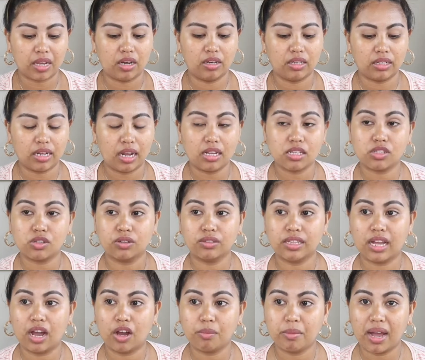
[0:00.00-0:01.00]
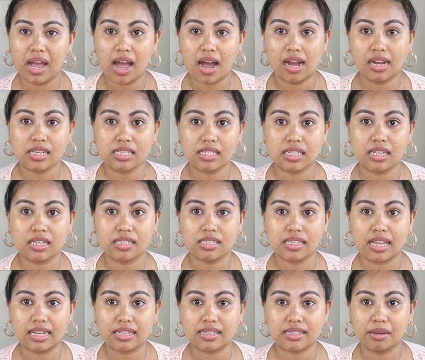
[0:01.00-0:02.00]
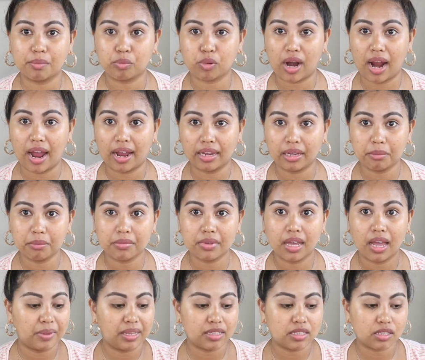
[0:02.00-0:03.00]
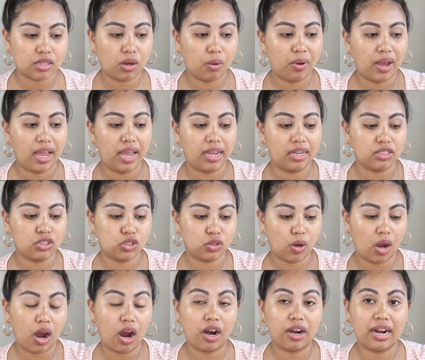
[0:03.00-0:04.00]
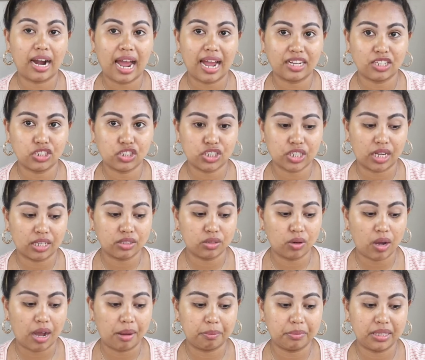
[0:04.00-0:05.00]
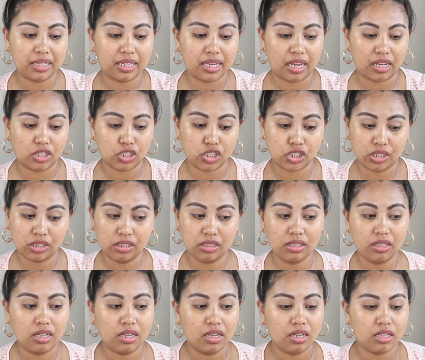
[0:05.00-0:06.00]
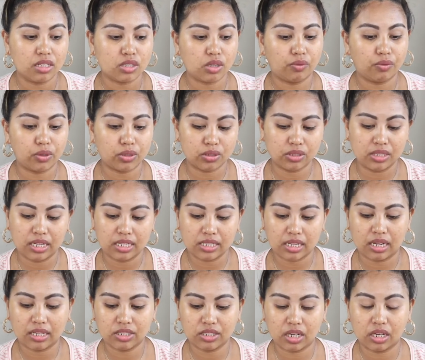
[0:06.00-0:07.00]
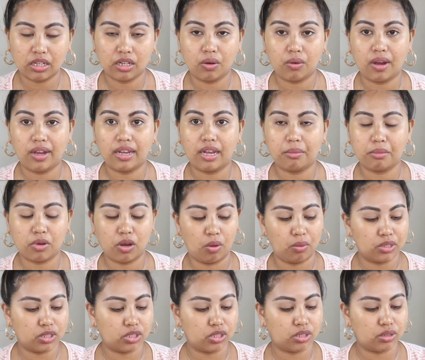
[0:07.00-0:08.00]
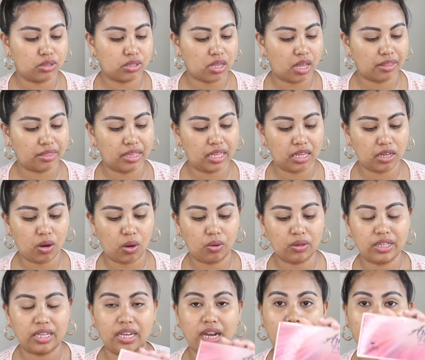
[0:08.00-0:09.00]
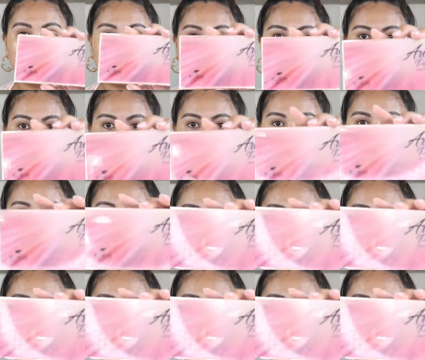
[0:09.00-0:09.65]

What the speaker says: Alright guys, so now my eyes is nicely primed. Let's go ahead to our eyeshadow application. So for today's eyeshadow, I am going to use the Kokie Artist